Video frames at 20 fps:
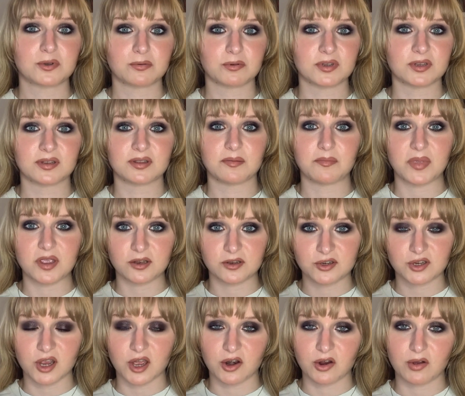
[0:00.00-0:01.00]
was the main
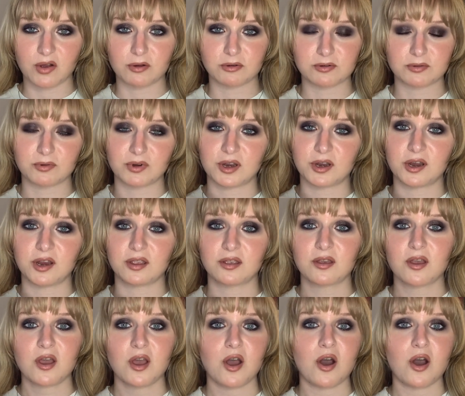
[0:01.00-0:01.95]
shadow I was wearing